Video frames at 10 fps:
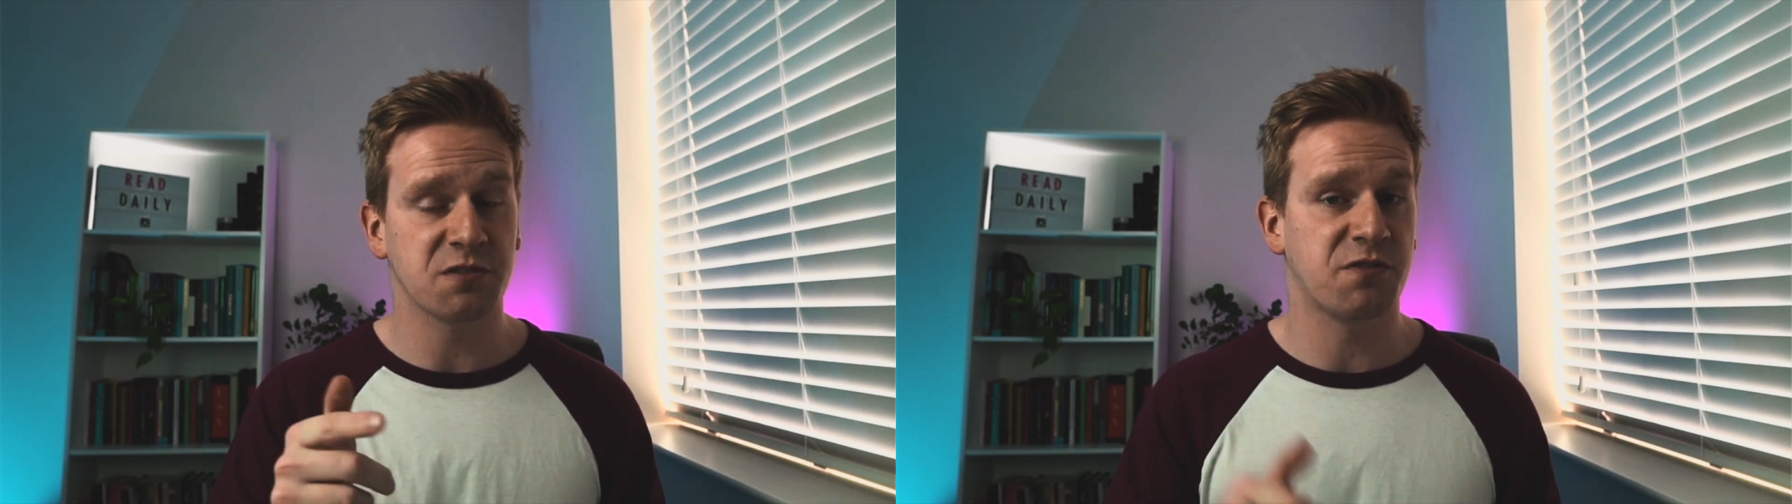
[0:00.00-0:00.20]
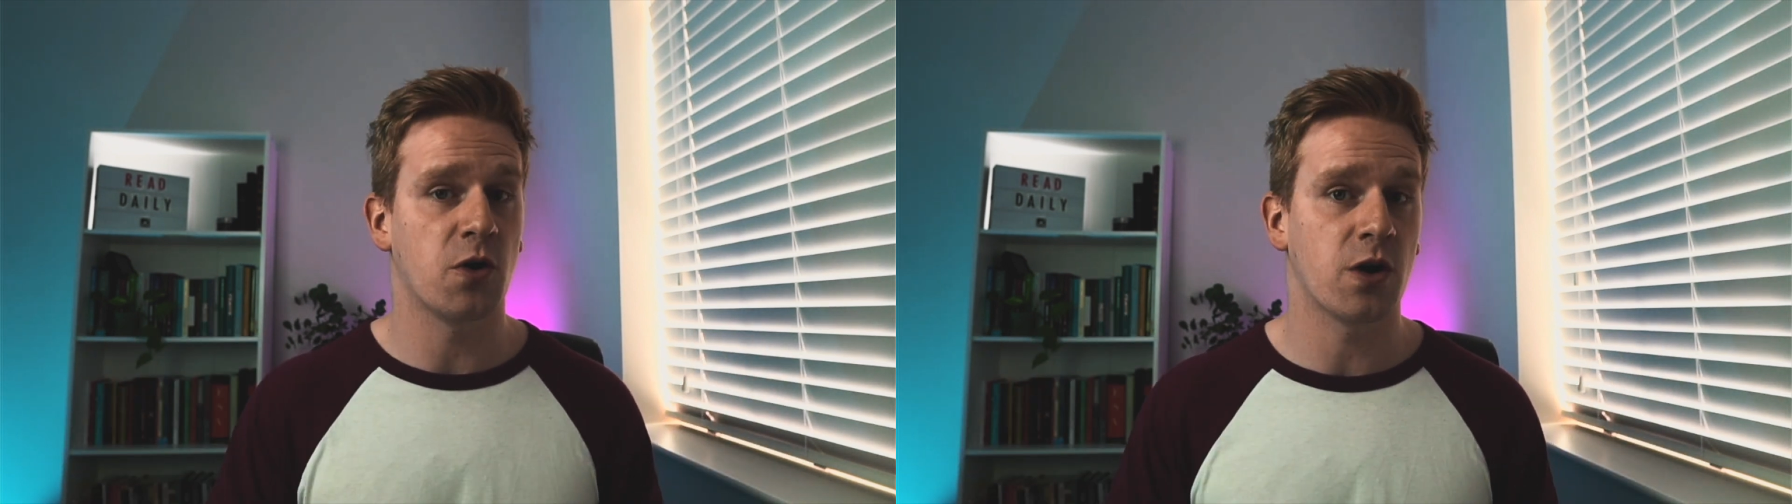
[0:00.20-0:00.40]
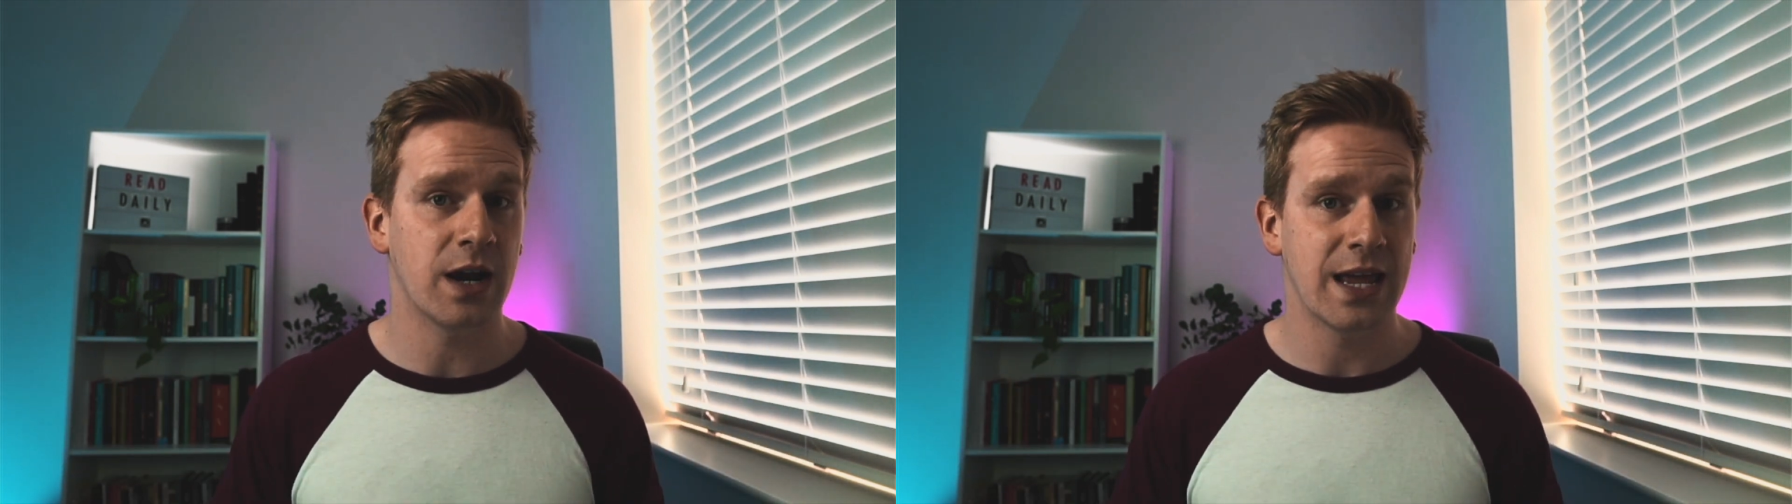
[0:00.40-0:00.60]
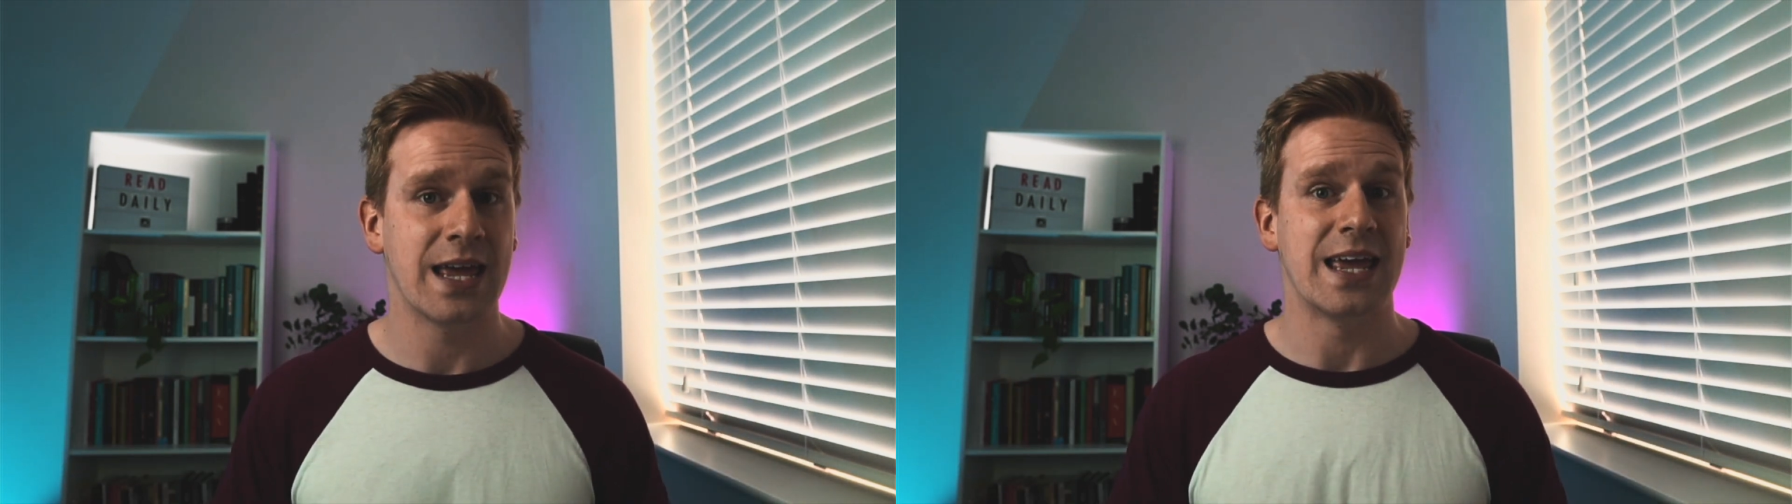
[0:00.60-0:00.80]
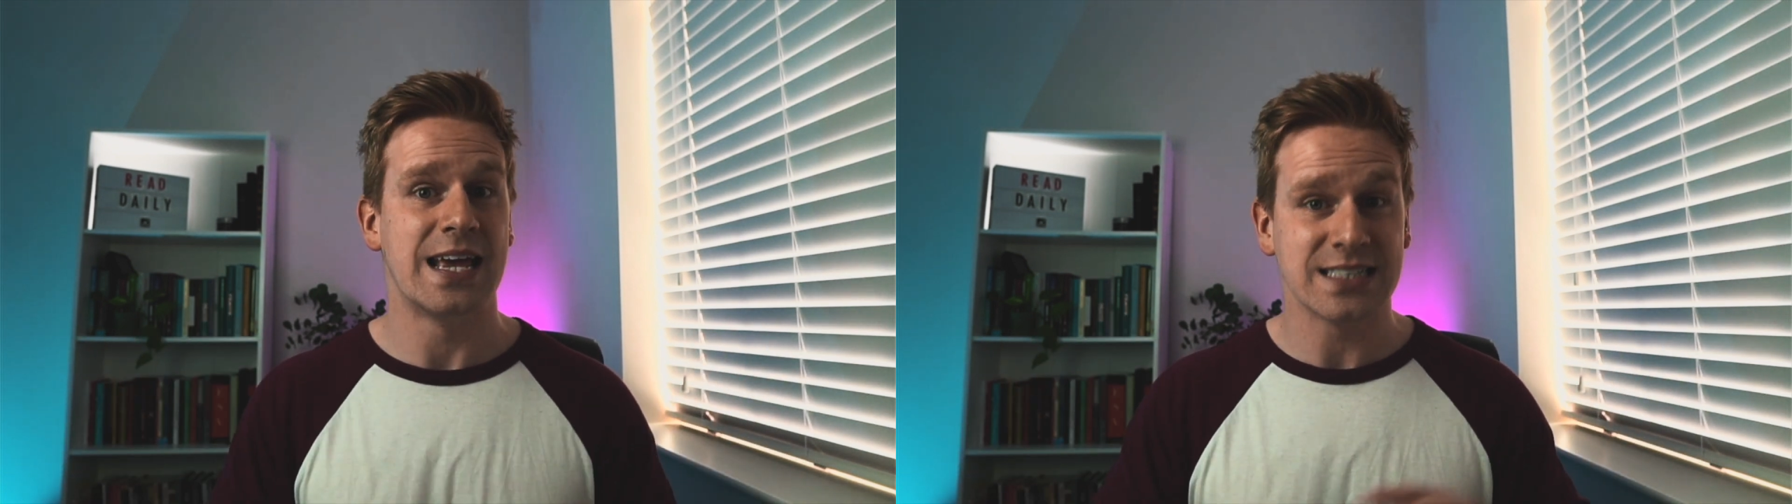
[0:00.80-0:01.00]
for
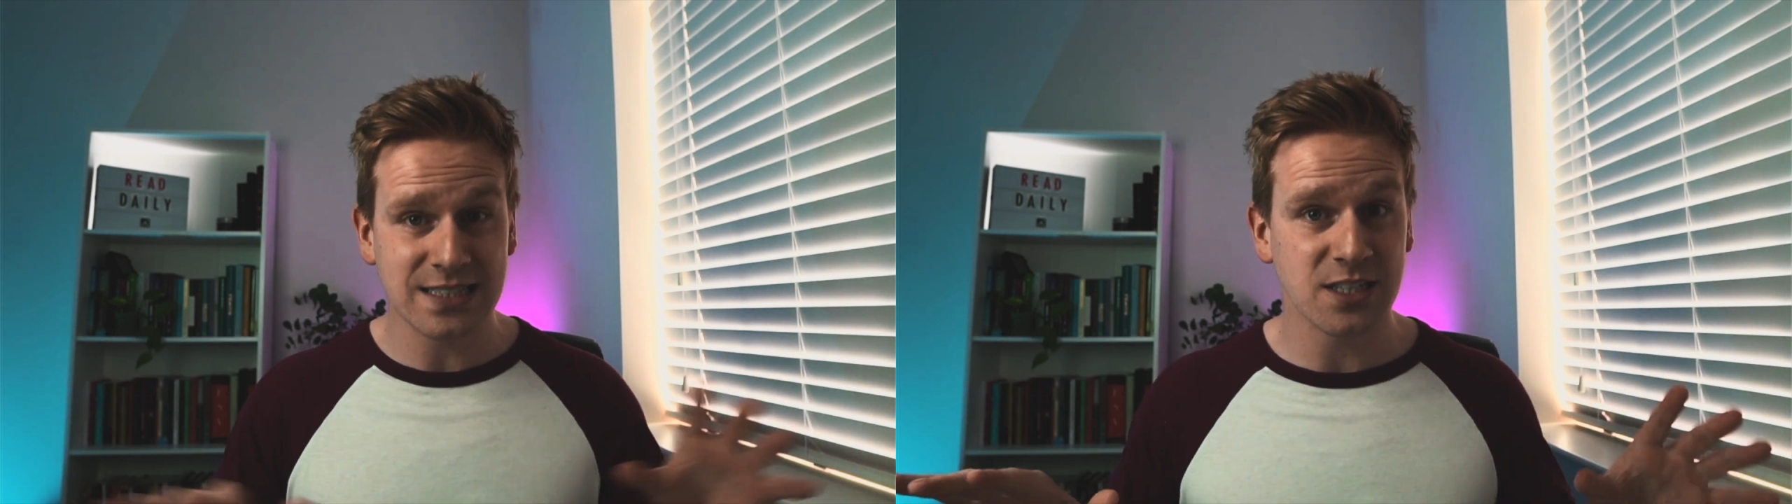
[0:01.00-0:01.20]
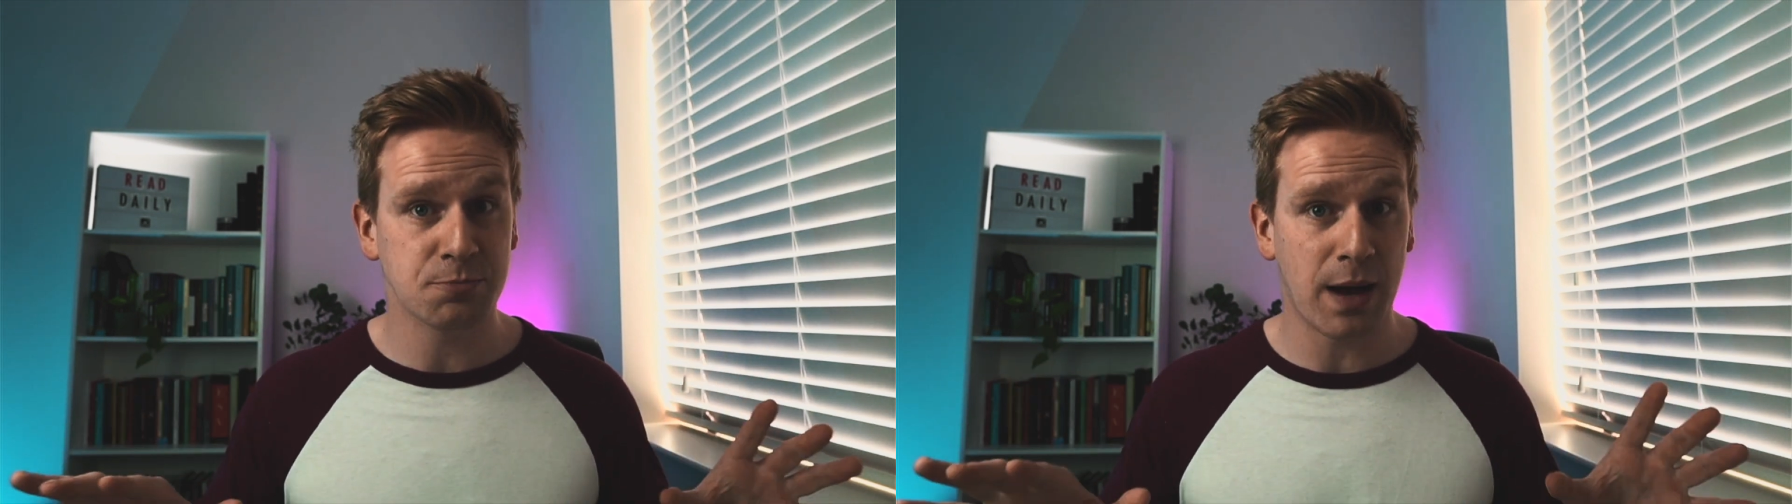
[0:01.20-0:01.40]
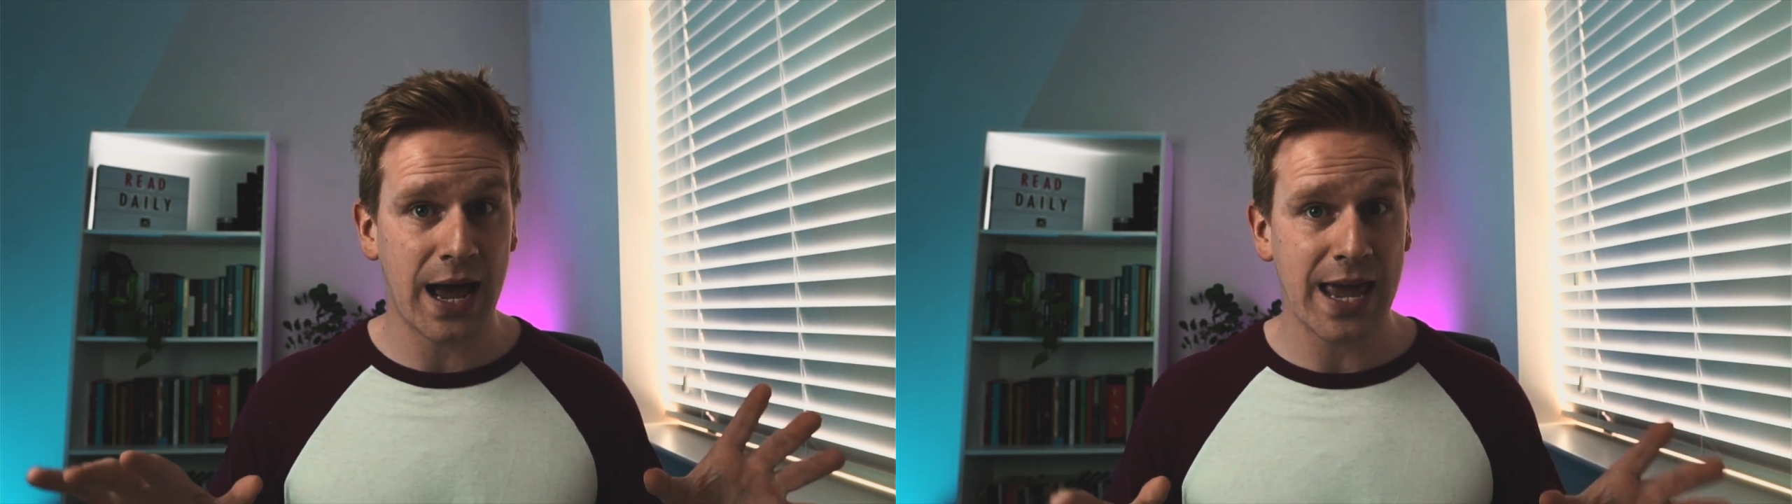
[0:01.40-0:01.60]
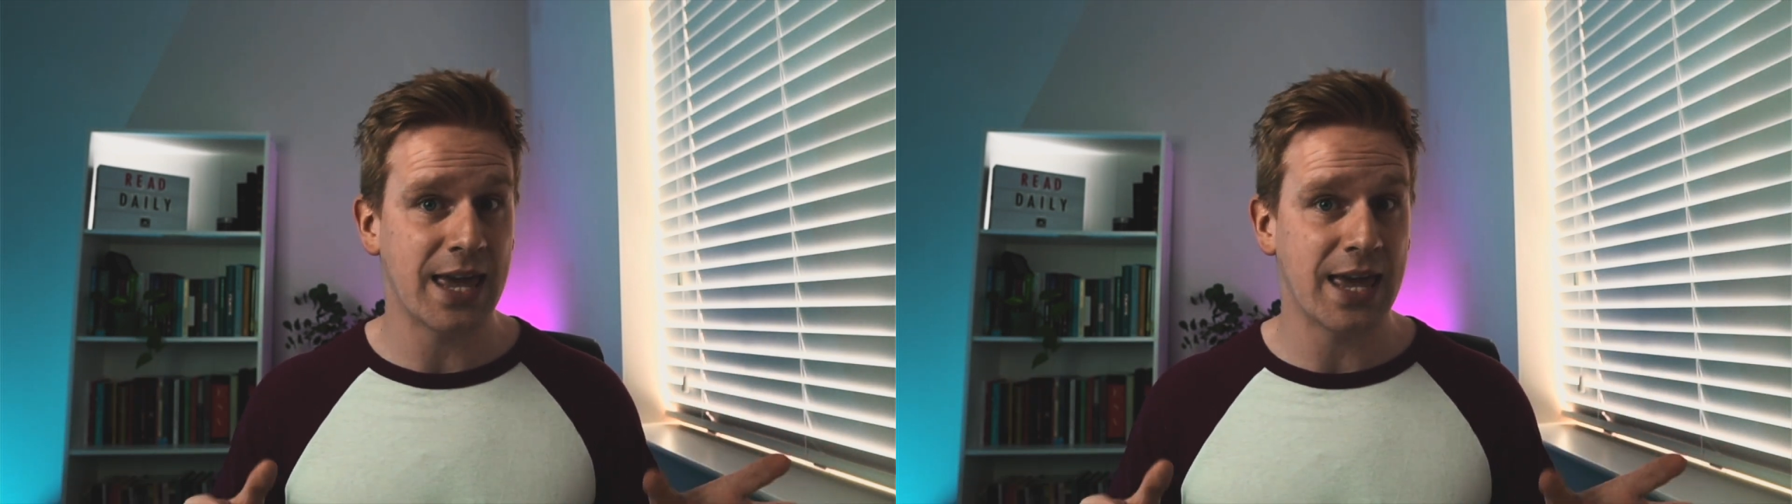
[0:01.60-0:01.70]
isn't the spy,